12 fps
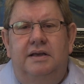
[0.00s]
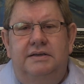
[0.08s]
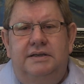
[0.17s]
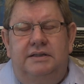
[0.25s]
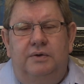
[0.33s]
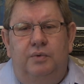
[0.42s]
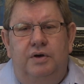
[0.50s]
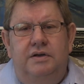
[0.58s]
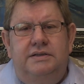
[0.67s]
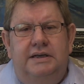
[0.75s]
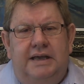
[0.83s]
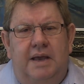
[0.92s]
is that the
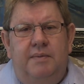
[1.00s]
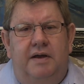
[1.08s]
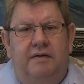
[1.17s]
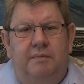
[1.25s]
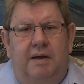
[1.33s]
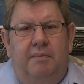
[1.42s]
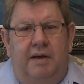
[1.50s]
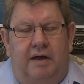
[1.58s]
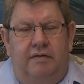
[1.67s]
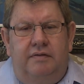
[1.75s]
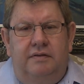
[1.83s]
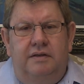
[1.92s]
words that came out of my
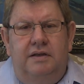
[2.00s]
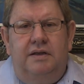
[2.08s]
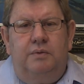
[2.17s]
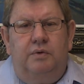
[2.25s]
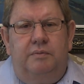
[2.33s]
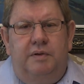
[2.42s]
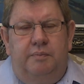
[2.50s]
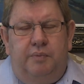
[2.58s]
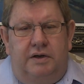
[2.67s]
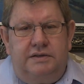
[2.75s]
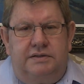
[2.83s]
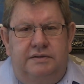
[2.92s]
mouth would be
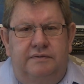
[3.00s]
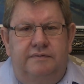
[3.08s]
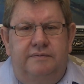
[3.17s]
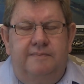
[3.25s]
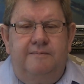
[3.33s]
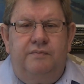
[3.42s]
positive.